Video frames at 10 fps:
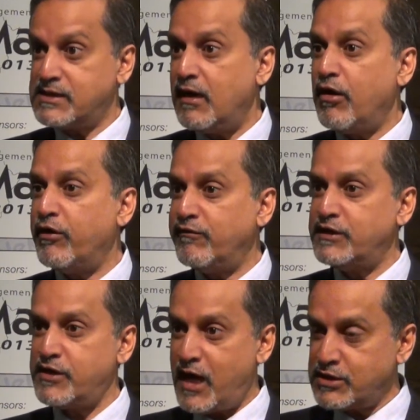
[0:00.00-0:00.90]
a lot of
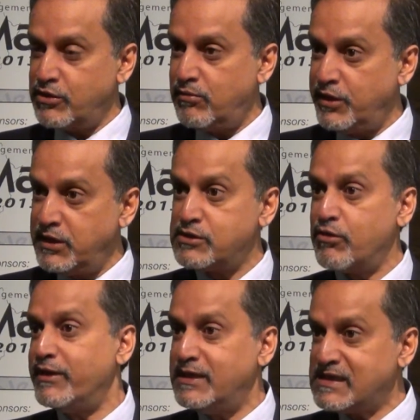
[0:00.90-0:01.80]
international money is
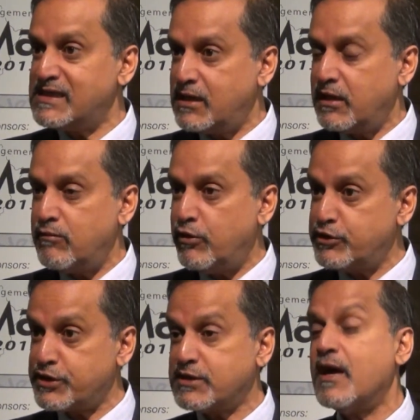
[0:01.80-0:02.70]
already sitting in
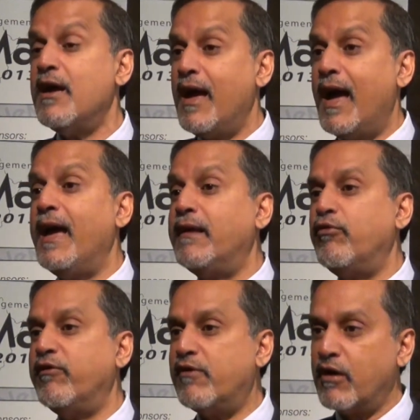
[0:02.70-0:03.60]
Mauritius, and
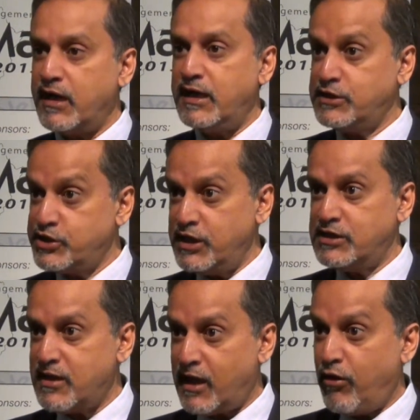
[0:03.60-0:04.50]
we've got an
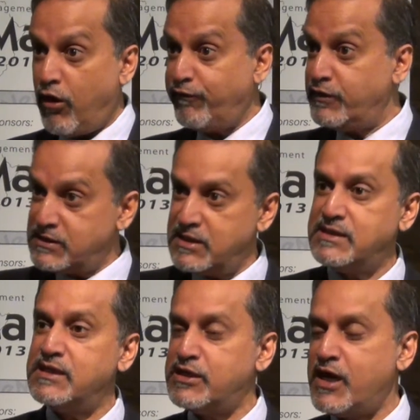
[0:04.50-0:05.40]
exchange that offers
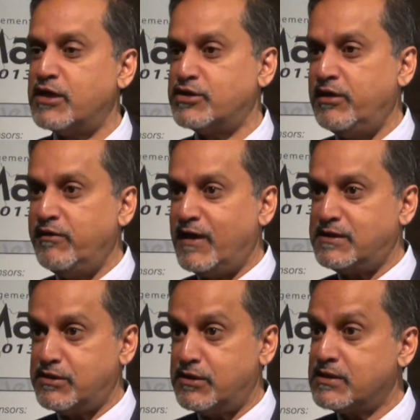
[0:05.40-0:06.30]
these international
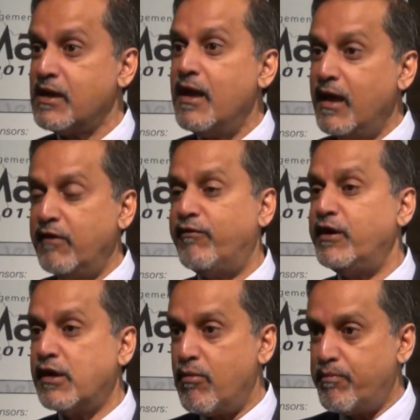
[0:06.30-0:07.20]
investors a
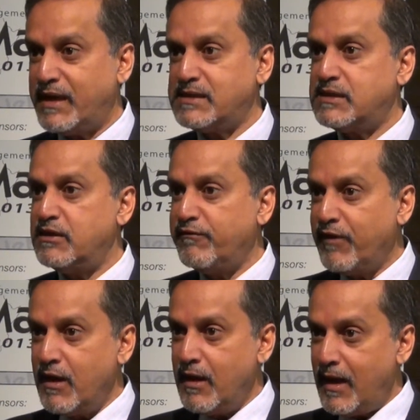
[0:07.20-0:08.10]
very competitive
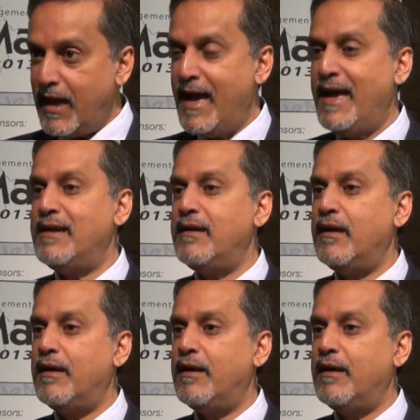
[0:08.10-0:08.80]
and